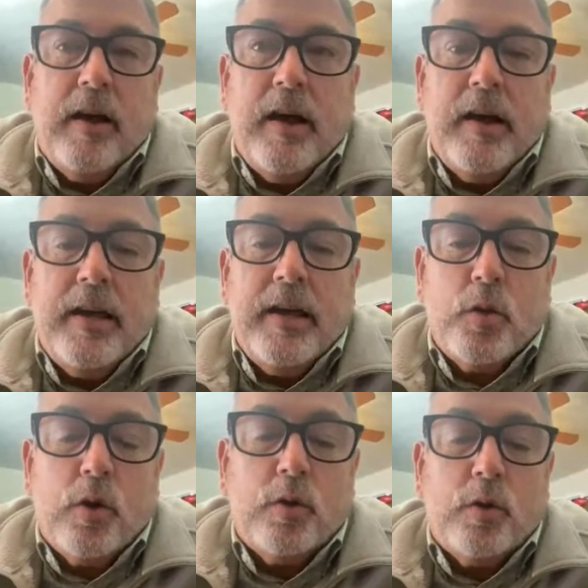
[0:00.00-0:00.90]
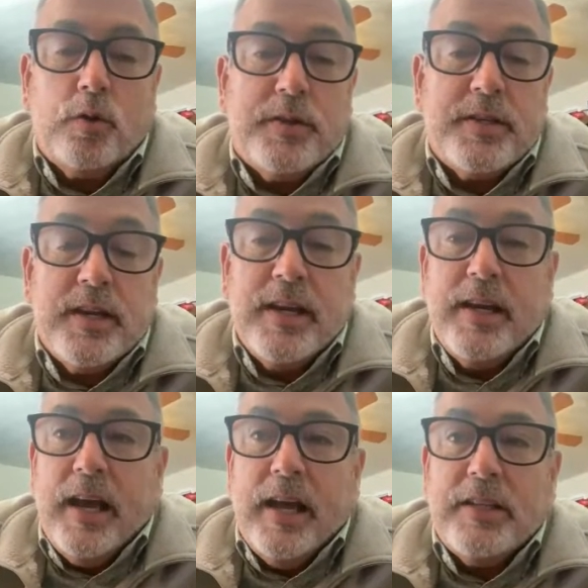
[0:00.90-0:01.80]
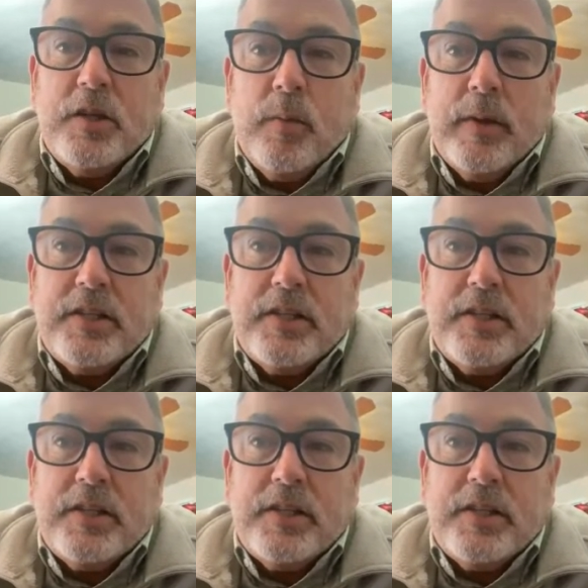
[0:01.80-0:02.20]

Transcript: on uh, historical truths.